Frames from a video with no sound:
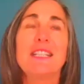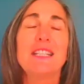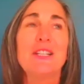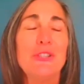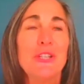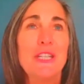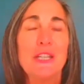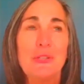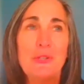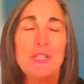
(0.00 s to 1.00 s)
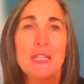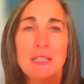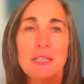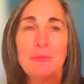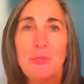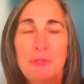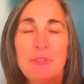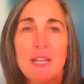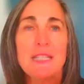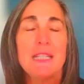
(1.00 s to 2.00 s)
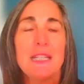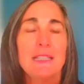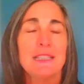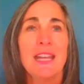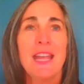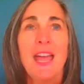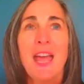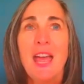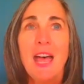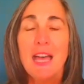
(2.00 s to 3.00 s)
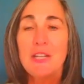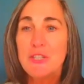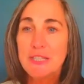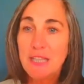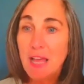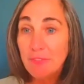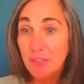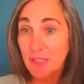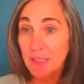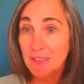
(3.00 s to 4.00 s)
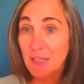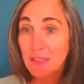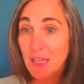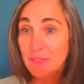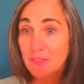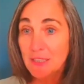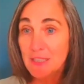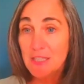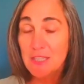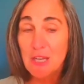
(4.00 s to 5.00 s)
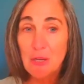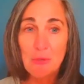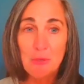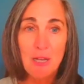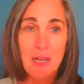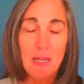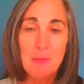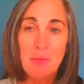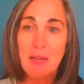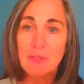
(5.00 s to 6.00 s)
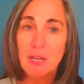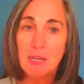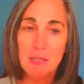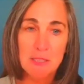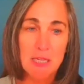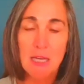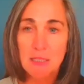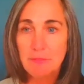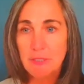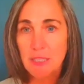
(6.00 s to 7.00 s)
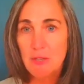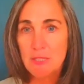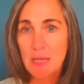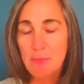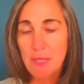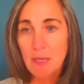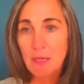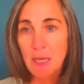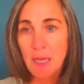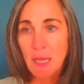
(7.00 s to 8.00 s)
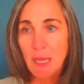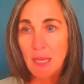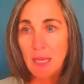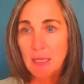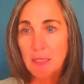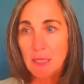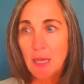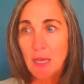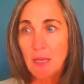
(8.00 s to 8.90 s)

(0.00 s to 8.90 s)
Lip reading: and, looking at who did it and who funded it I just love it. I love it. So I've got a ton of videos up there. And